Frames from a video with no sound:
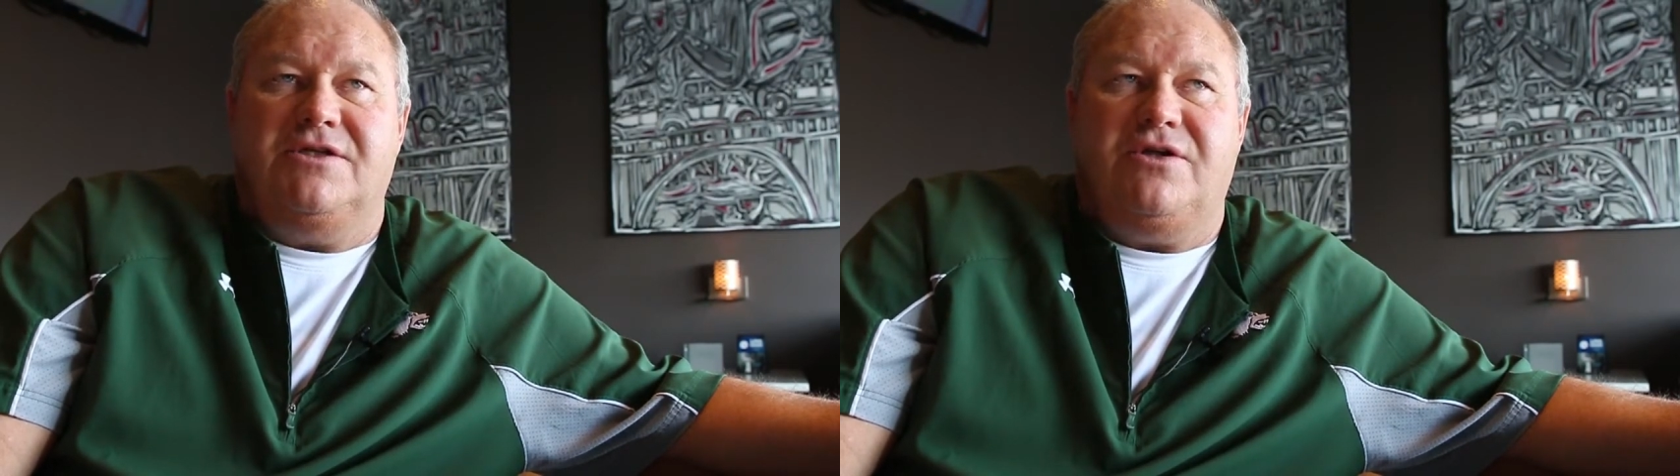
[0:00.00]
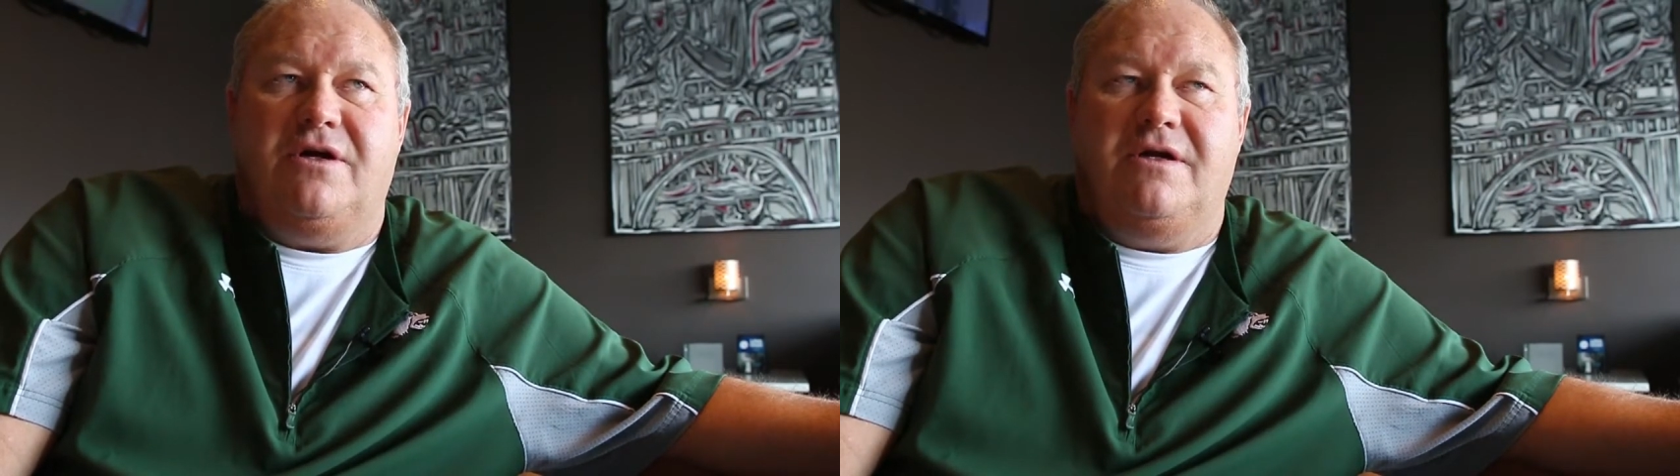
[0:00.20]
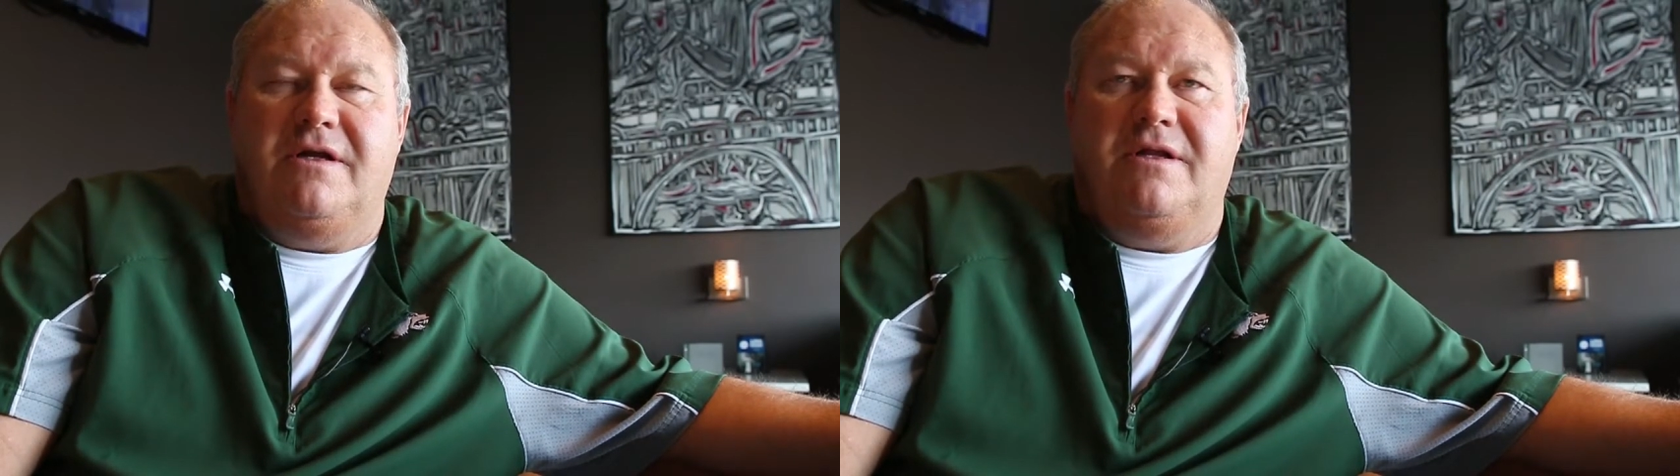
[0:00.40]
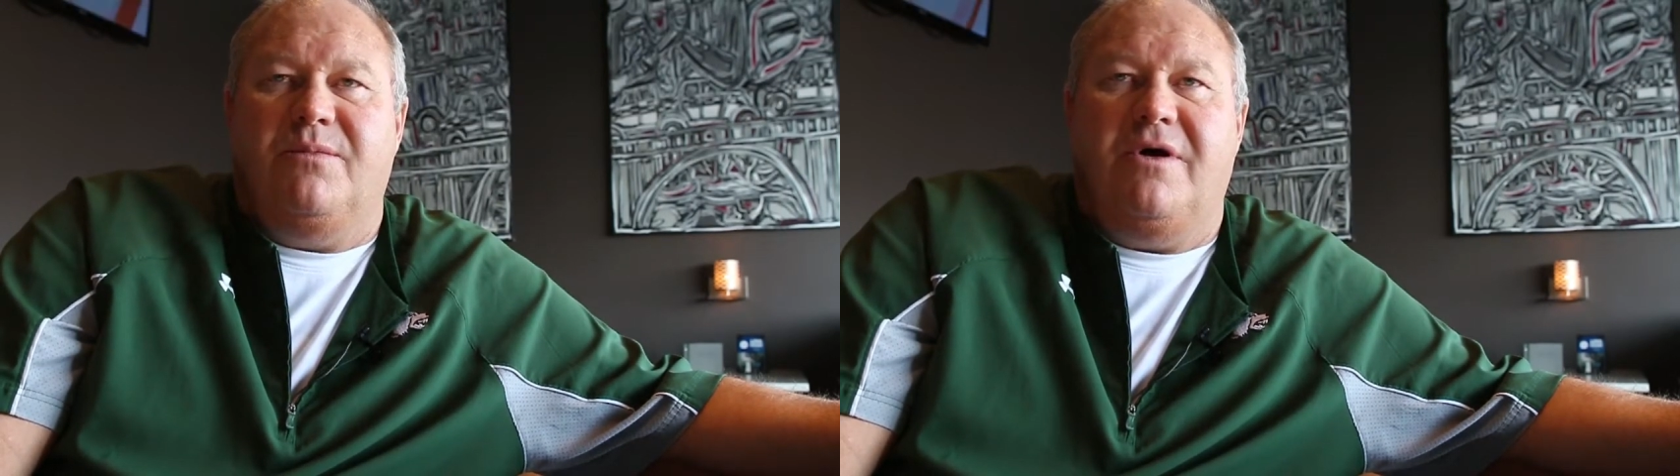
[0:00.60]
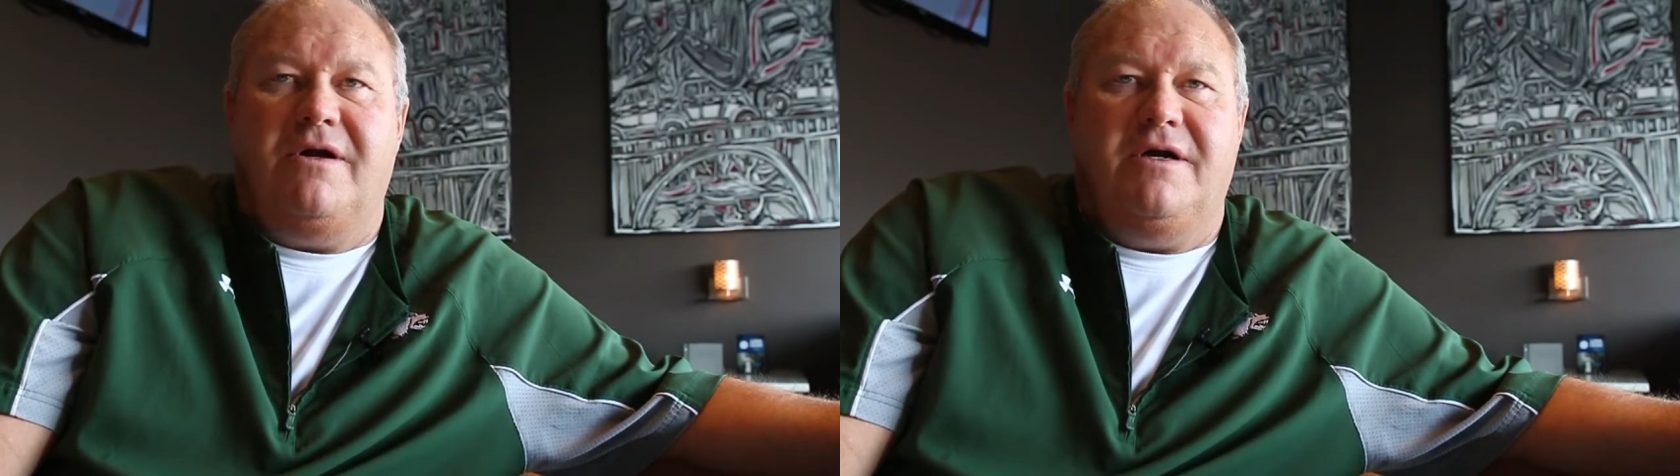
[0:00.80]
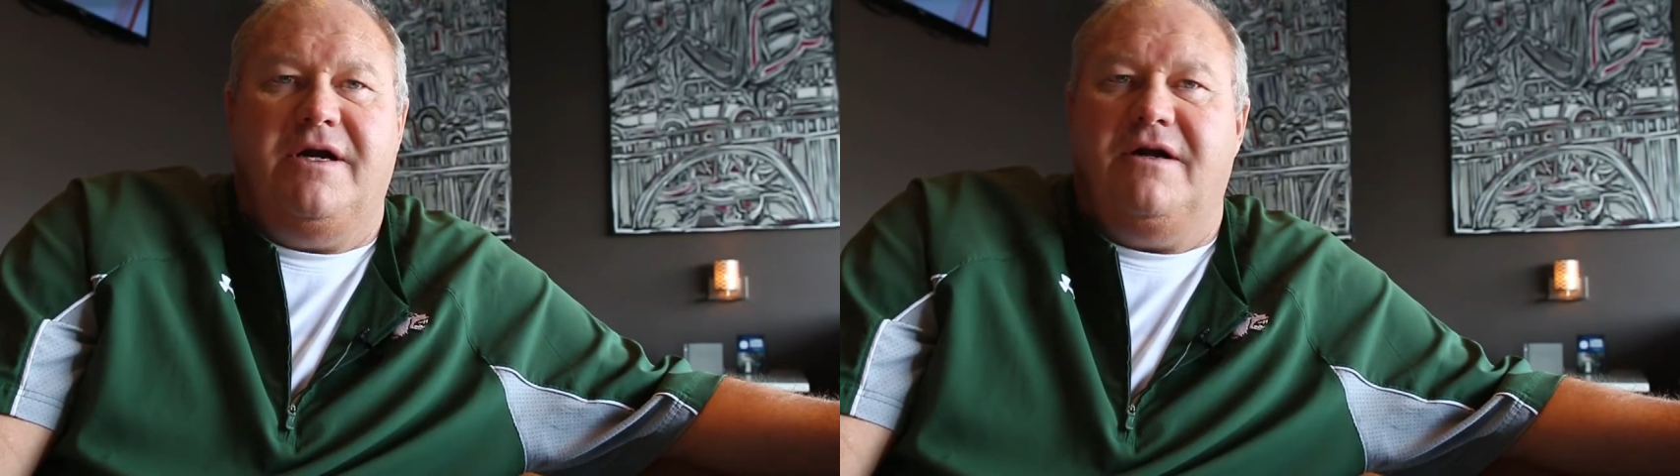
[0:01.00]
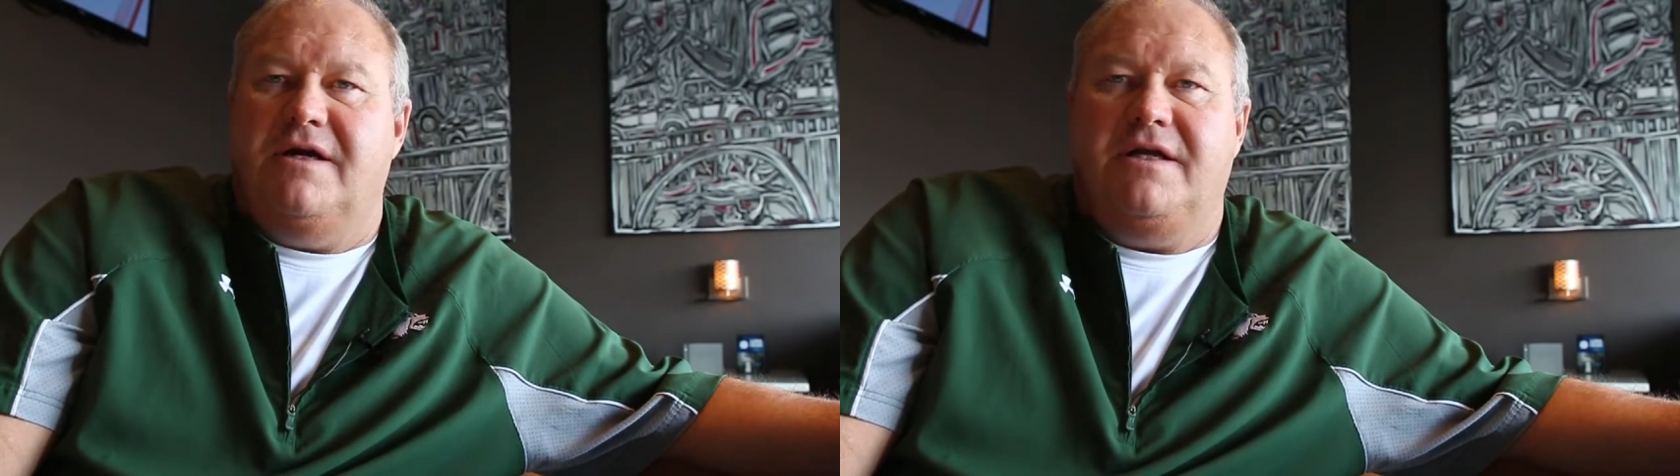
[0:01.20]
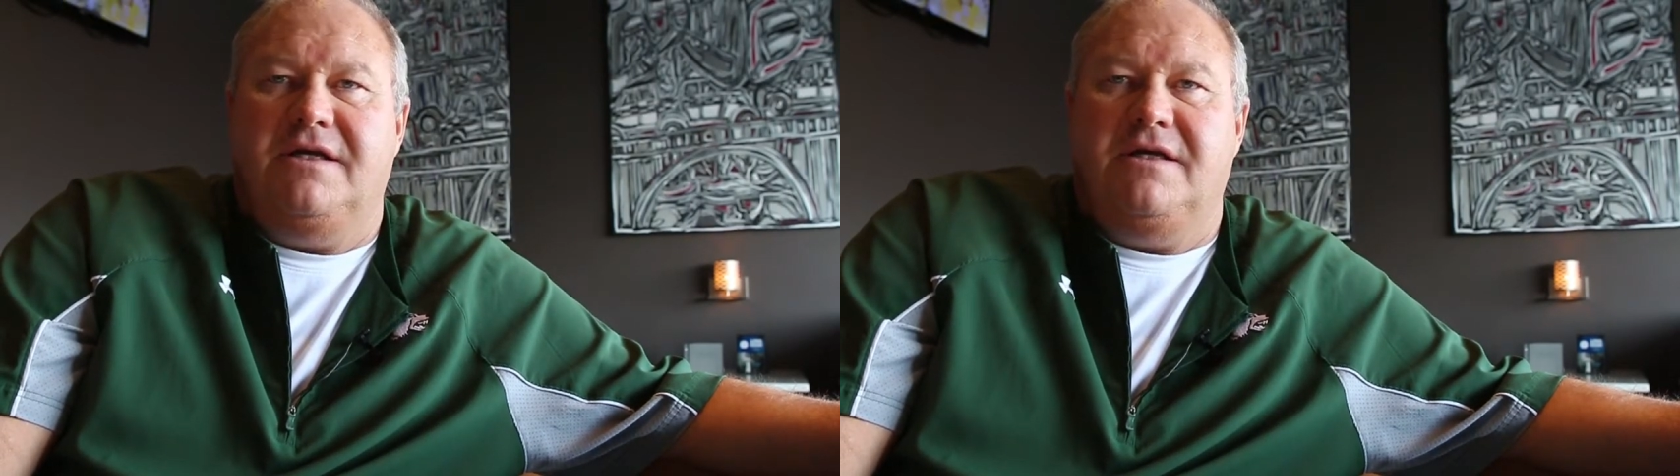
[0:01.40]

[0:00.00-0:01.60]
started in the modern era,